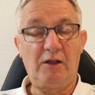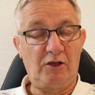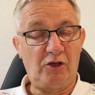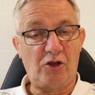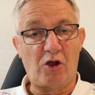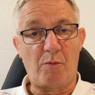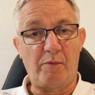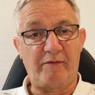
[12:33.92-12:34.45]

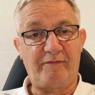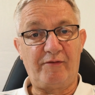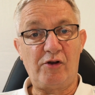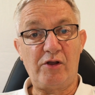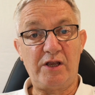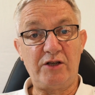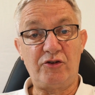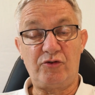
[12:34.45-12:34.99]
Got my
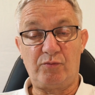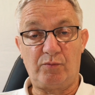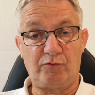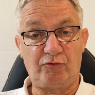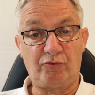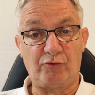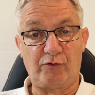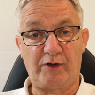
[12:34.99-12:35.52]
footage,
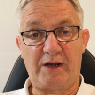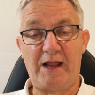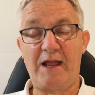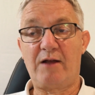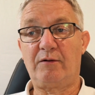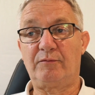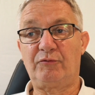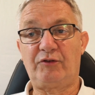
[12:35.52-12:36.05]
sorted
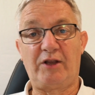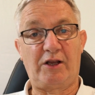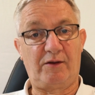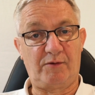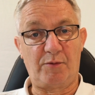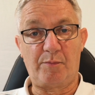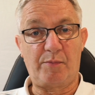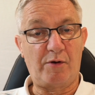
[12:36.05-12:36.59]
out, said
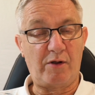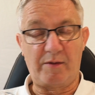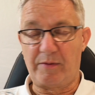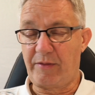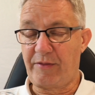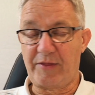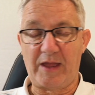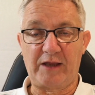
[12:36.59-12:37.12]
goodbye and
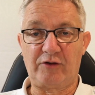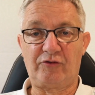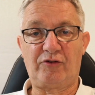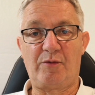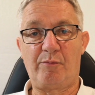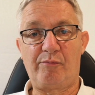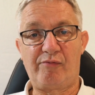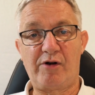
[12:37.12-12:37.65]
thanks to
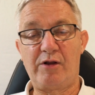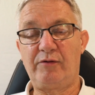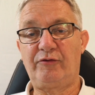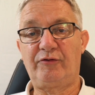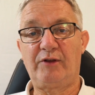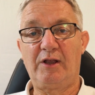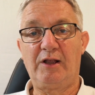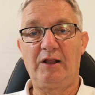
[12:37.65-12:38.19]

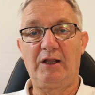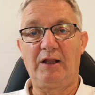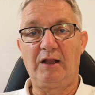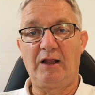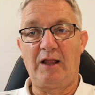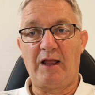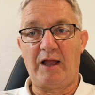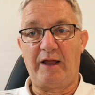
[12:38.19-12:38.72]
Bruce,
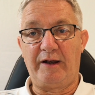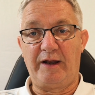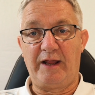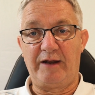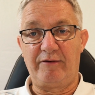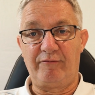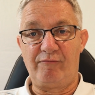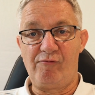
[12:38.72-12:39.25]
and
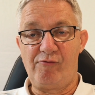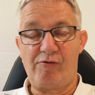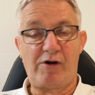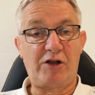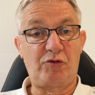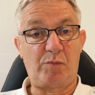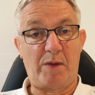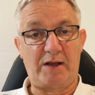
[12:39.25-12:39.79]
then
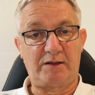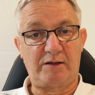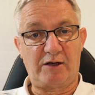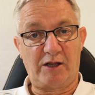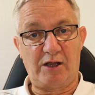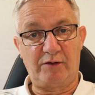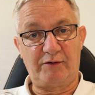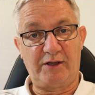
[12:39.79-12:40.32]
rushed back to the
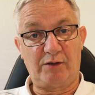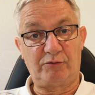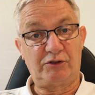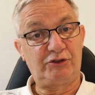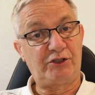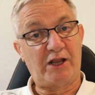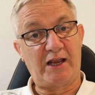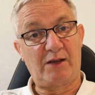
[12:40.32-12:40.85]
hotel to
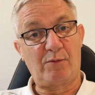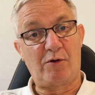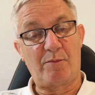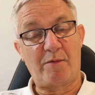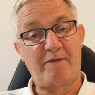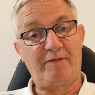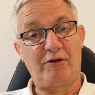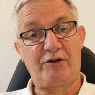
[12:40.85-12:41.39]
check what
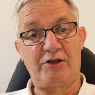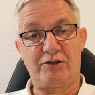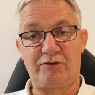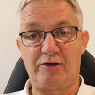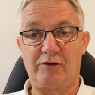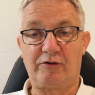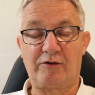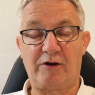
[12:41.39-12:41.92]
my footage
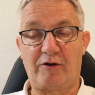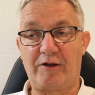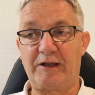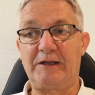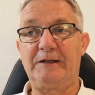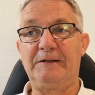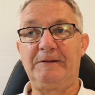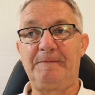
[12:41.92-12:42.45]
looked like.
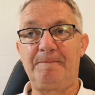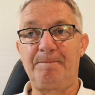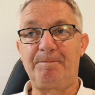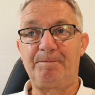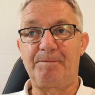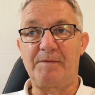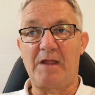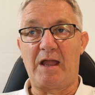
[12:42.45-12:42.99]

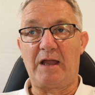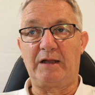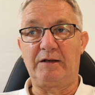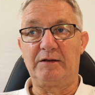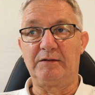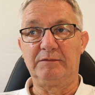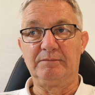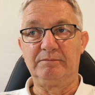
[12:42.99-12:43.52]

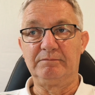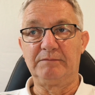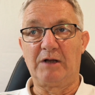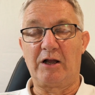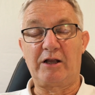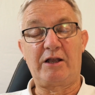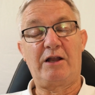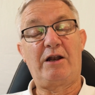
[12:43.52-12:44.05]
And
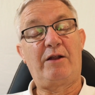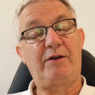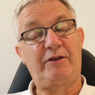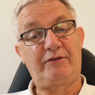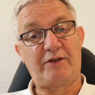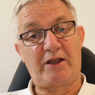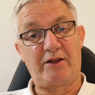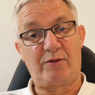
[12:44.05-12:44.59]
I can only
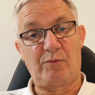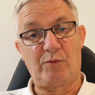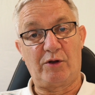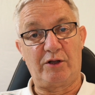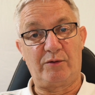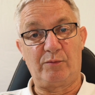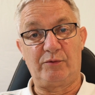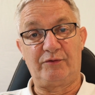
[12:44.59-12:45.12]
say the
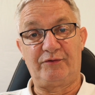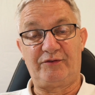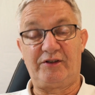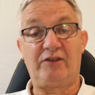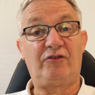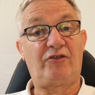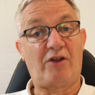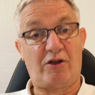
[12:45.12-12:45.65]
word was
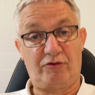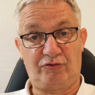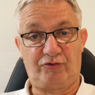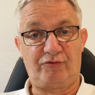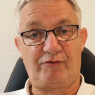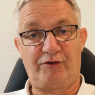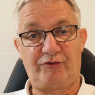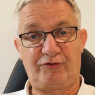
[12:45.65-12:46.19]

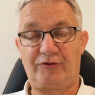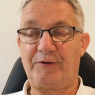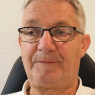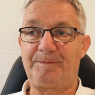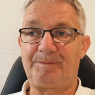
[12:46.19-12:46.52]
disastrous.